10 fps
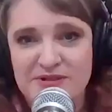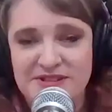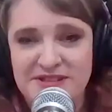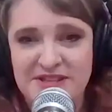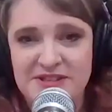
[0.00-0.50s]
and
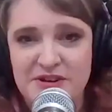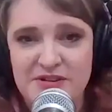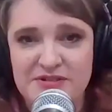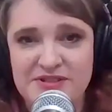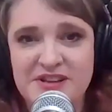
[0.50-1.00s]

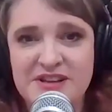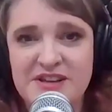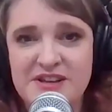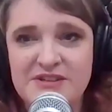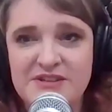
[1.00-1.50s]
sisters,
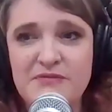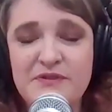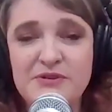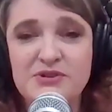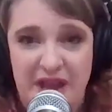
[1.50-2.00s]
don't
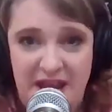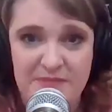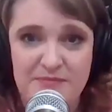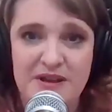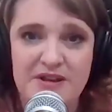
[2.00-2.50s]
feel shame
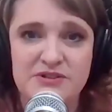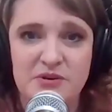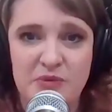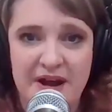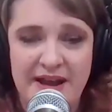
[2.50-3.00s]
because you're
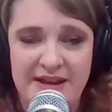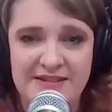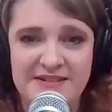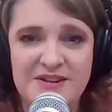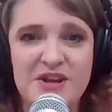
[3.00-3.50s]
white,
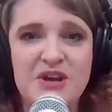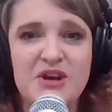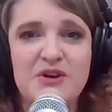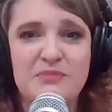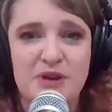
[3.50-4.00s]

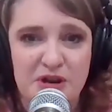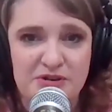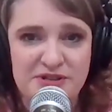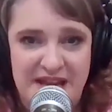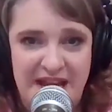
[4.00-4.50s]
but
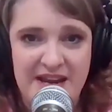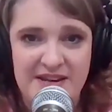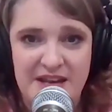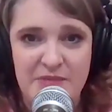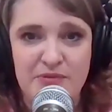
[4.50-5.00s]
understand
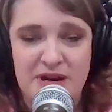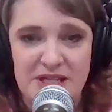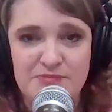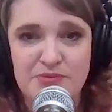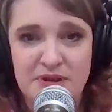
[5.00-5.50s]
that it
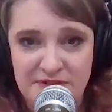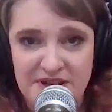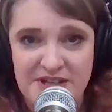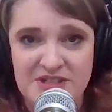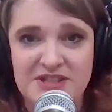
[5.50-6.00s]
brings
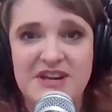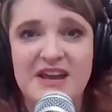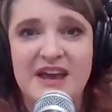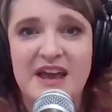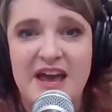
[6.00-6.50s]
privilege.
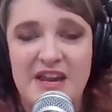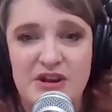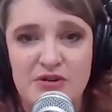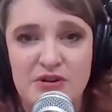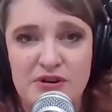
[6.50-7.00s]
And
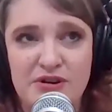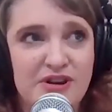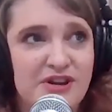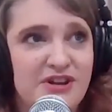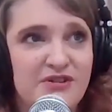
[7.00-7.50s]

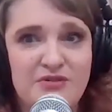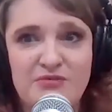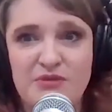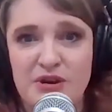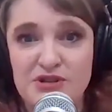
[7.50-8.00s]

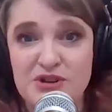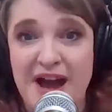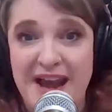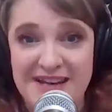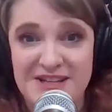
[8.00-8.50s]
what you're
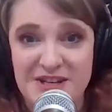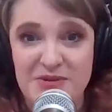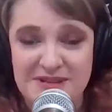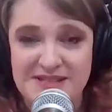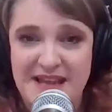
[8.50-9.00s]
trying to do
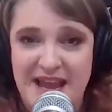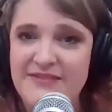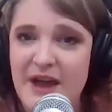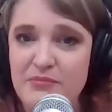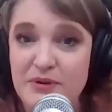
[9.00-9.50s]
is take
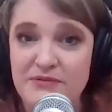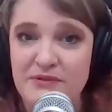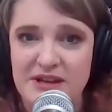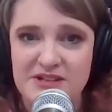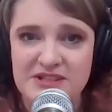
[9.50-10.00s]
that
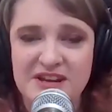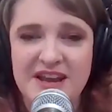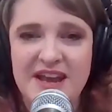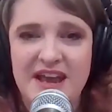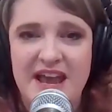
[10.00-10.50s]
privilege
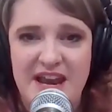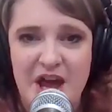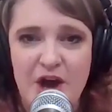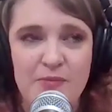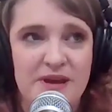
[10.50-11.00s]
and
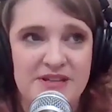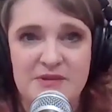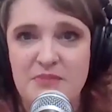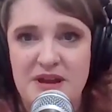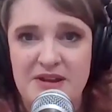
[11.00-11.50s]
help it to
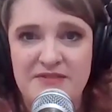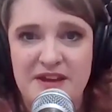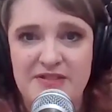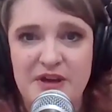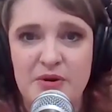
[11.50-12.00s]

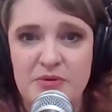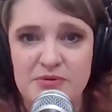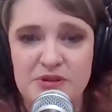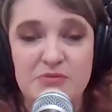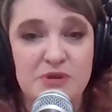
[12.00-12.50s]
benefit
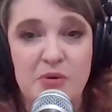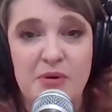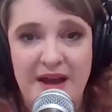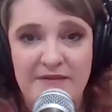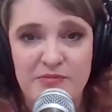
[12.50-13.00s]
those who don't
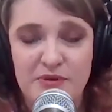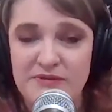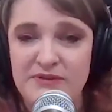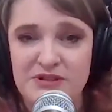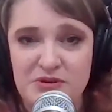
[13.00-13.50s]
have the
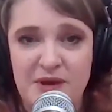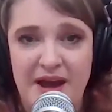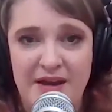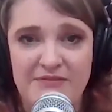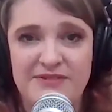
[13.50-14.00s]
privilege you
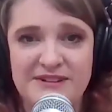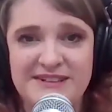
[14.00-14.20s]
have.